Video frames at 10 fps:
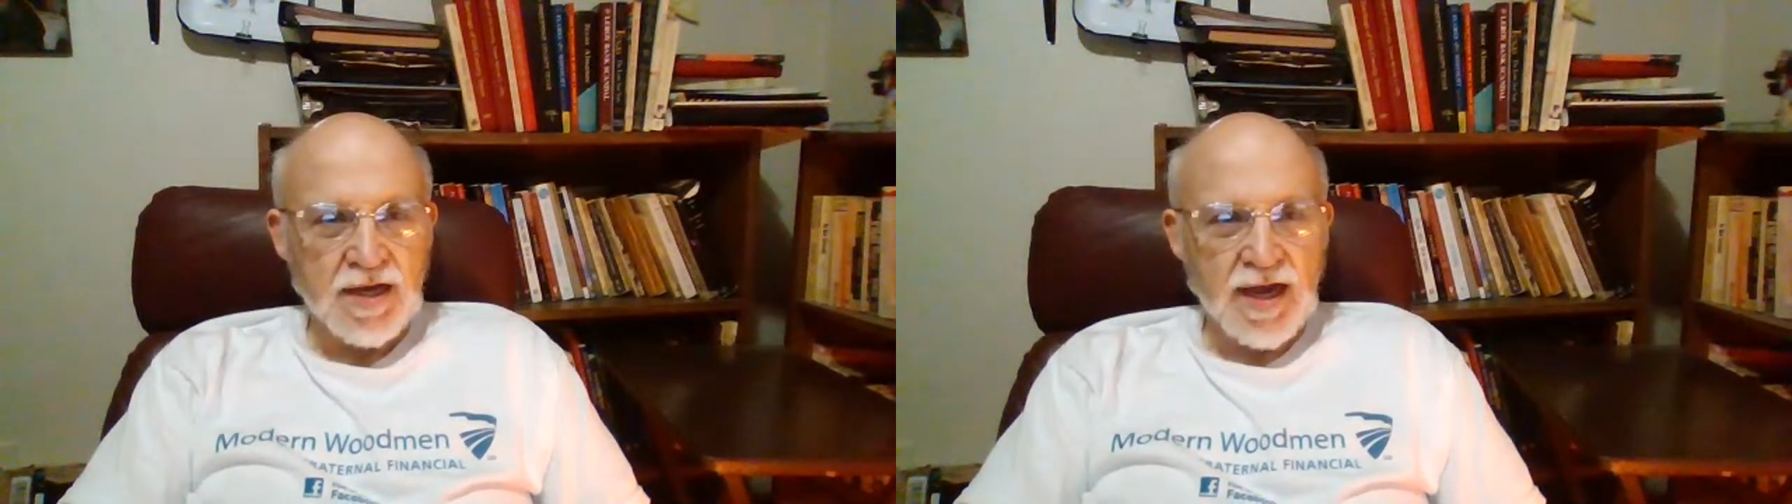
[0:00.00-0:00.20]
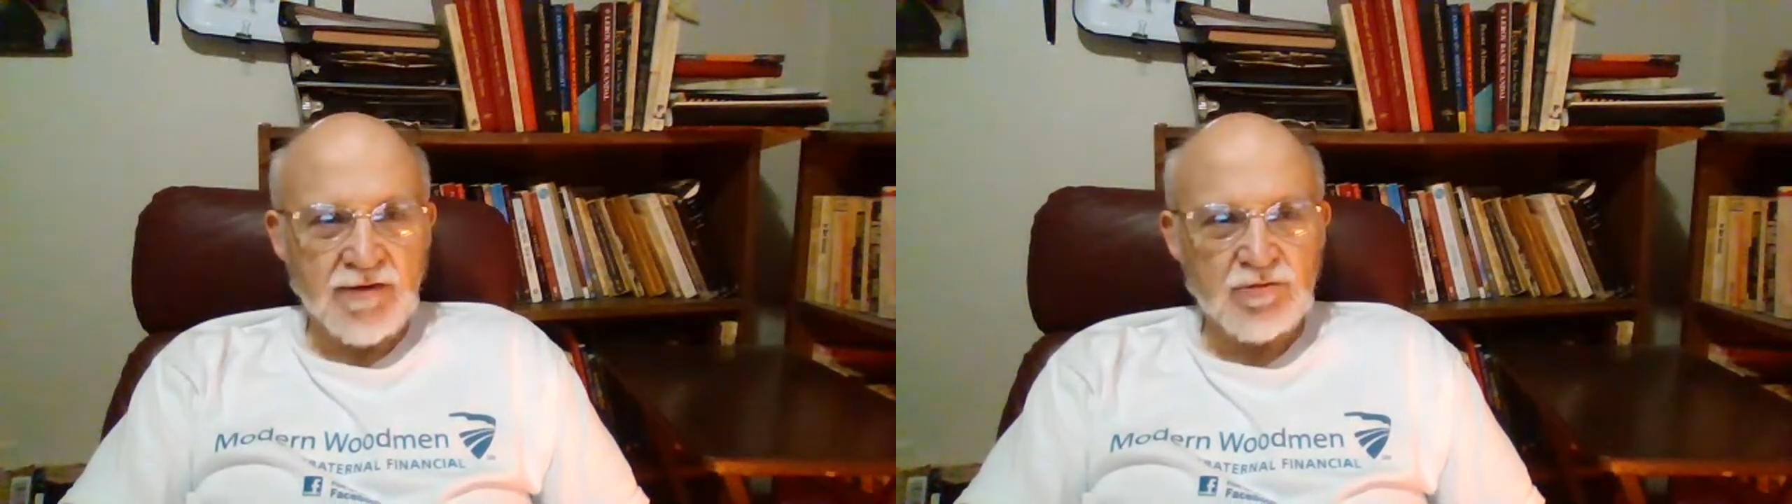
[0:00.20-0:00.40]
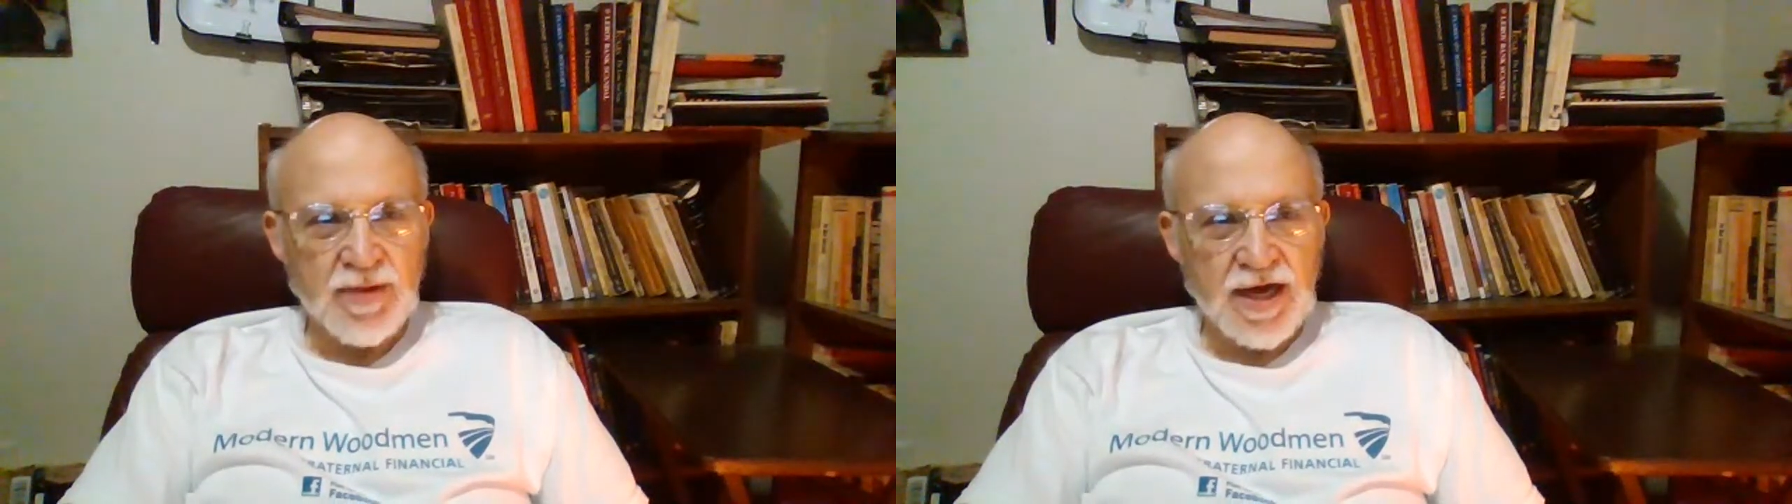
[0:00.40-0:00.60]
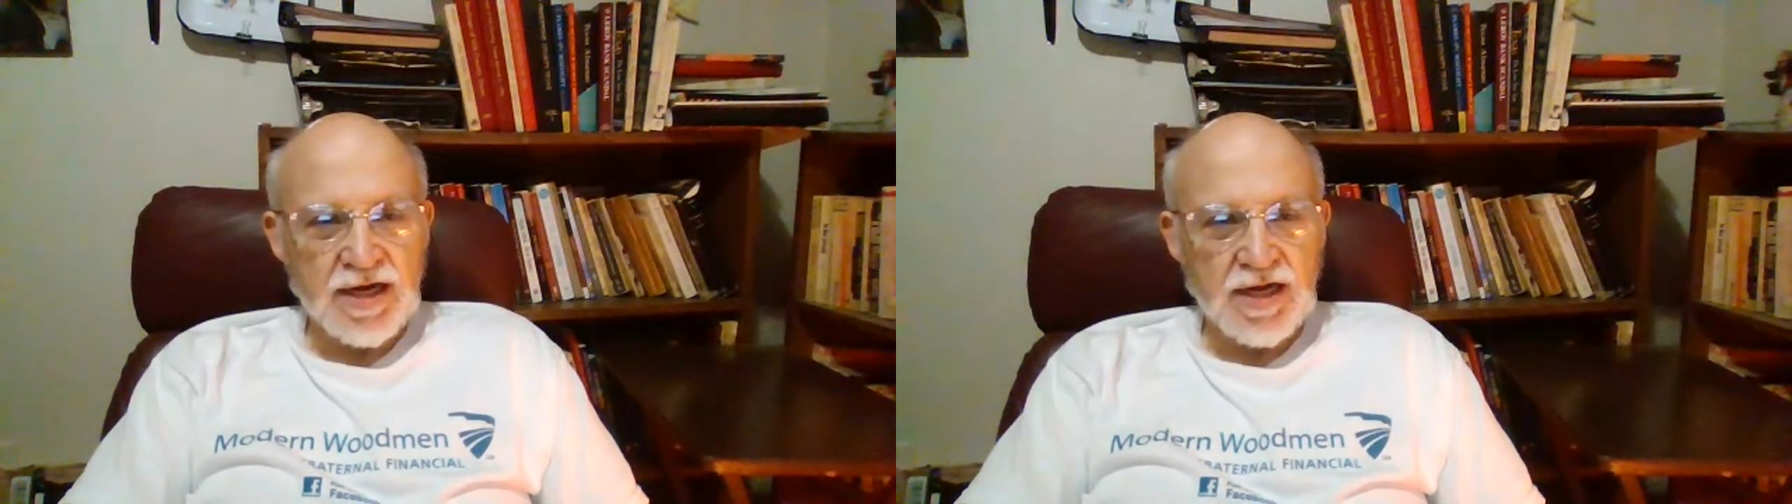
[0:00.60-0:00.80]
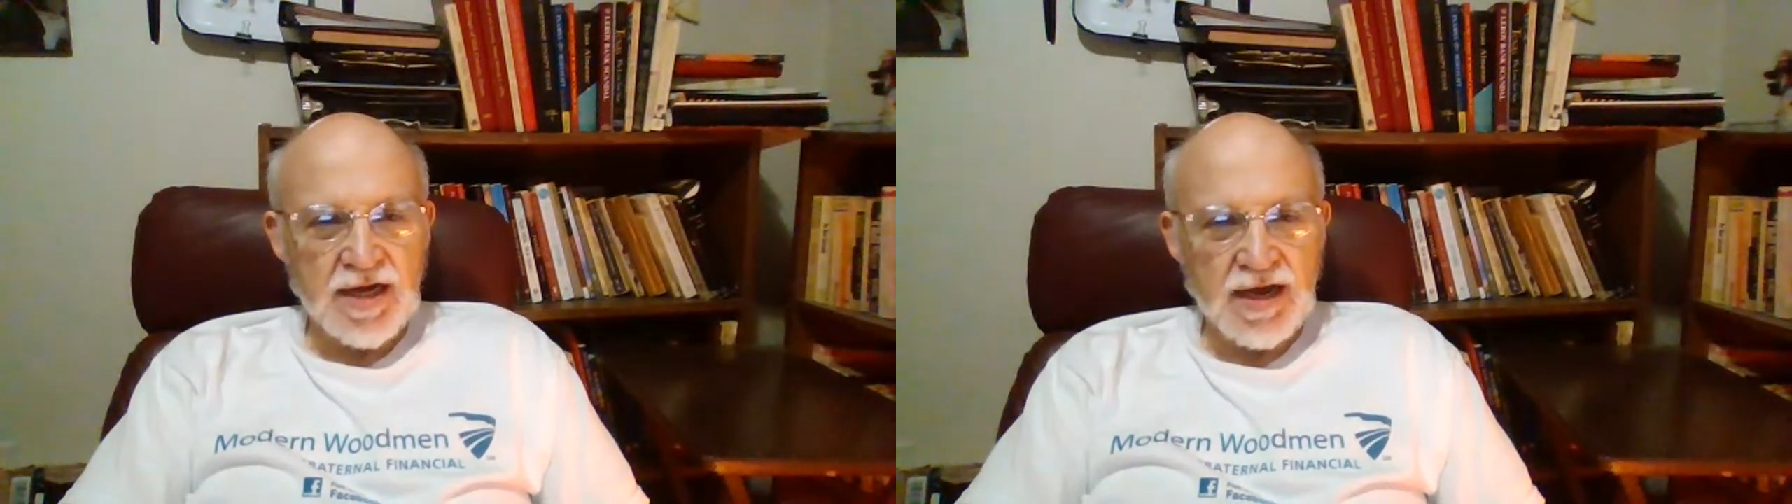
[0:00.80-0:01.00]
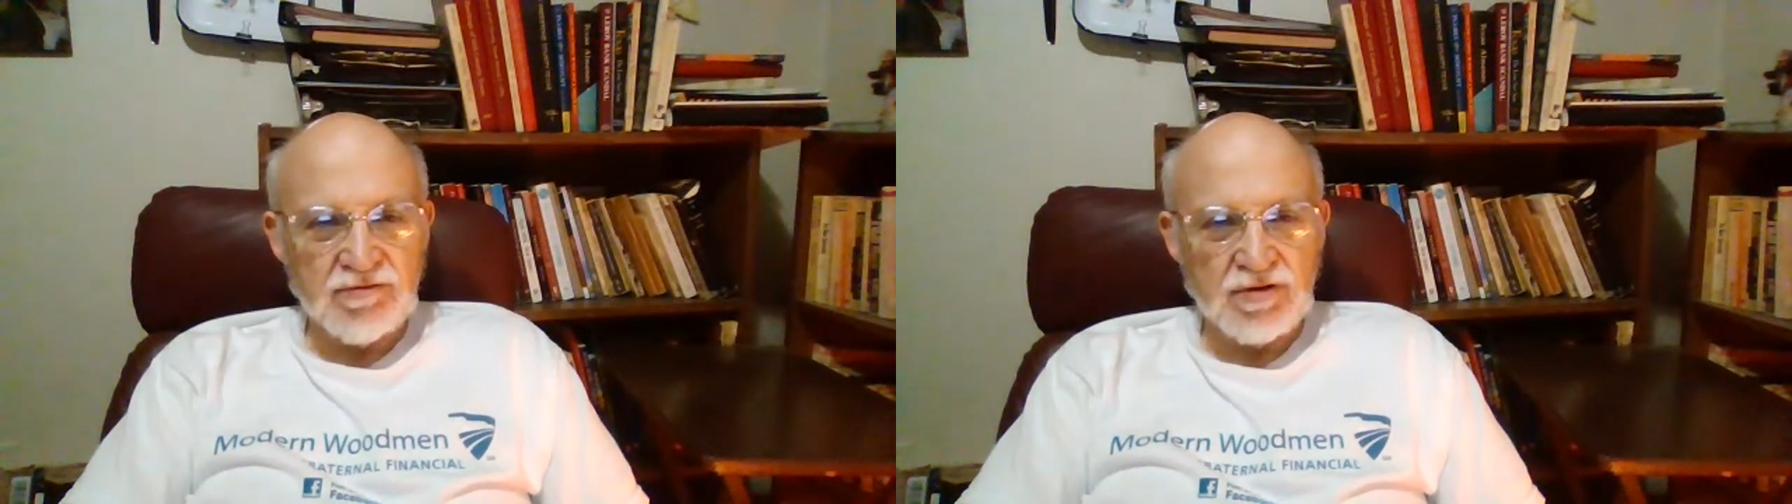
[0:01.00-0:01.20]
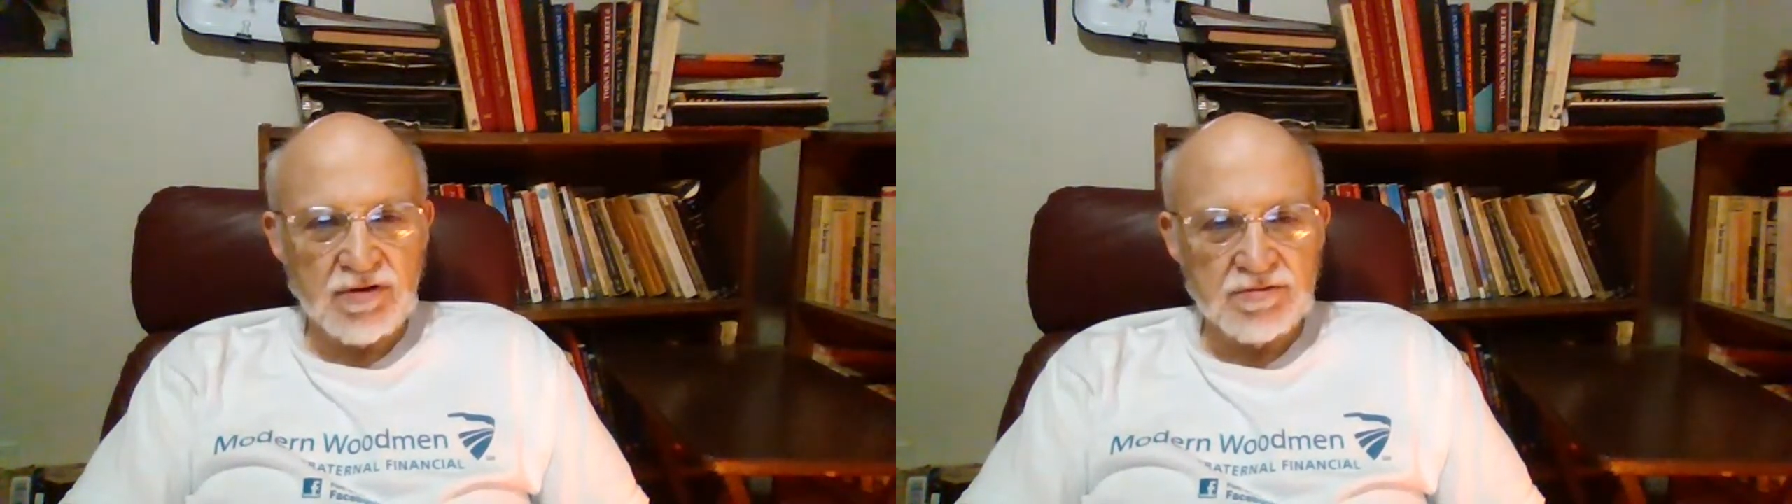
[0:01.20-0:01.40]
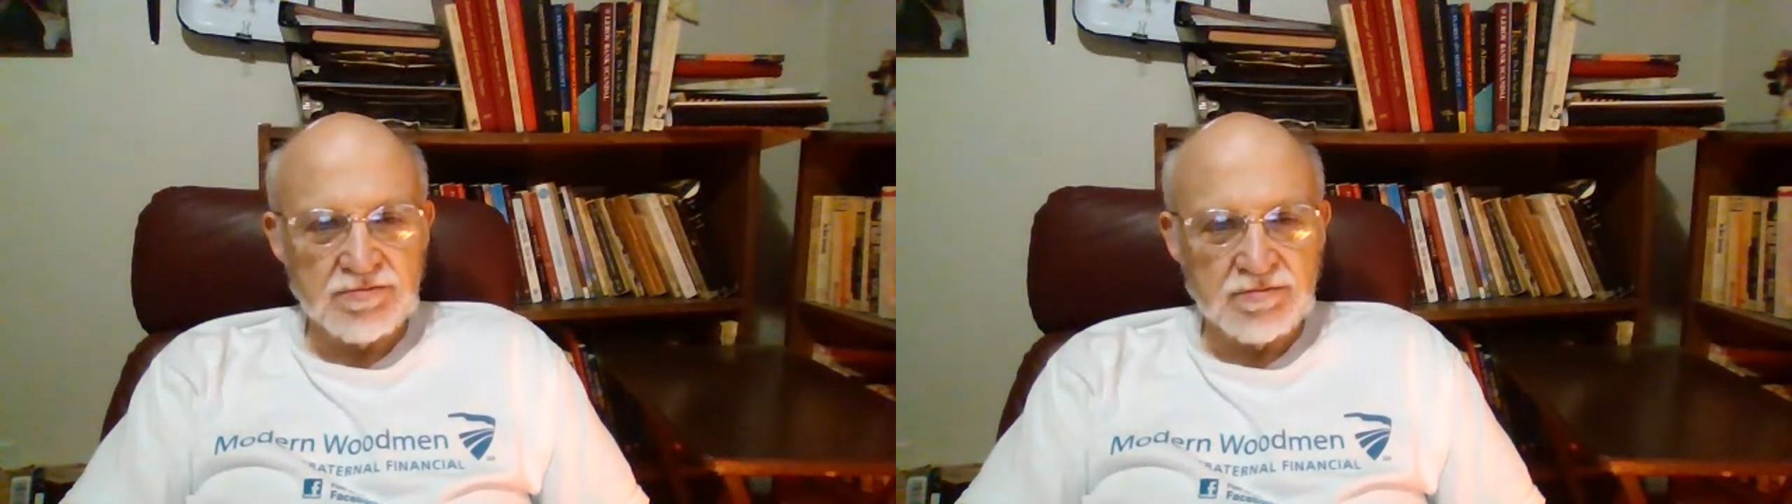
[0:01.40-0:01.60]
Everybody have a